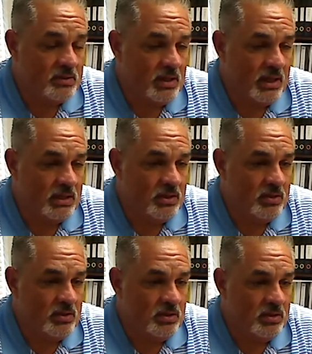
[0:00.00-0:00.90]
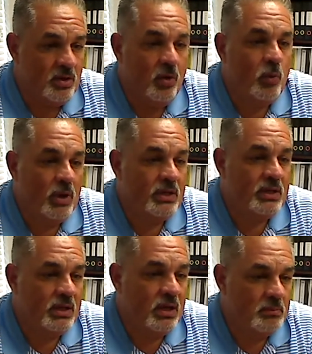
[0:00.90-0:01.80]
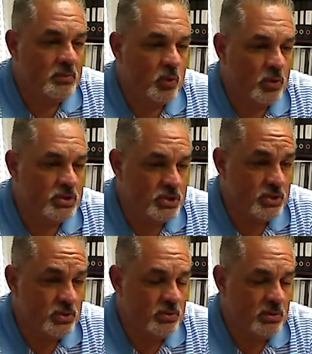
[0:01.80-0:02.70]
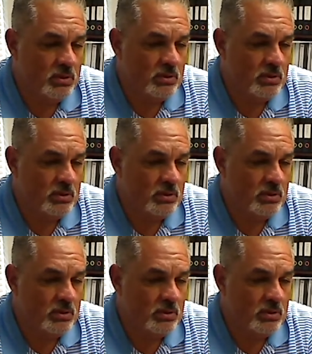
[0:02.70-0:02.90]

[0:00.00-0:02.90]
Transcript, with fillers: It's like you don't want it to come towards you,